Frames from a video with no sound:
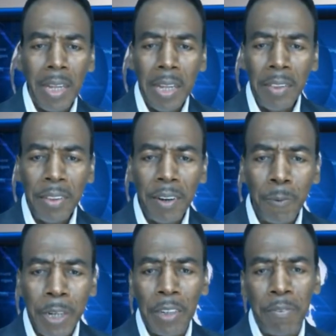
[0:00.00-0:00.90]
Instead of
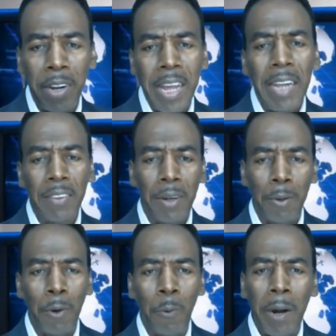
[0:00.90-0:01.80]
rushing for the exit
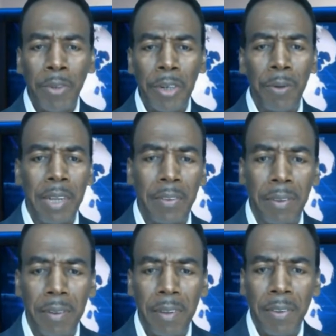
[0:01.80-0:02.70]
door, why don't you do this?
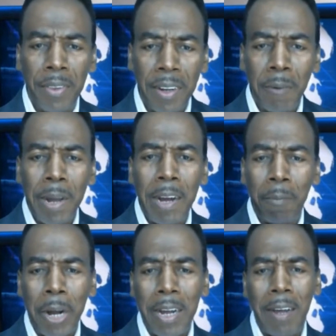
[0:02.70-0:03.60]
Stick around a
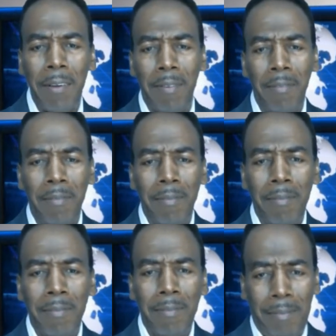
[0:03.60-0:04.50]
while.
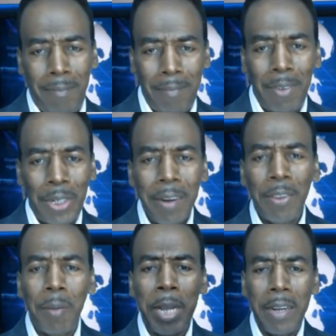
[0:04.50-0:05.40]
Share
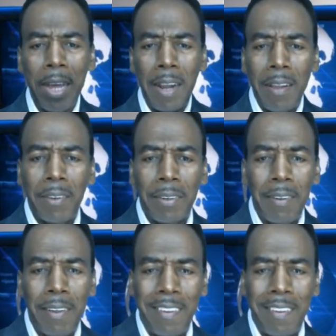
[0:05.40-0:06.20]
some of that knowledge.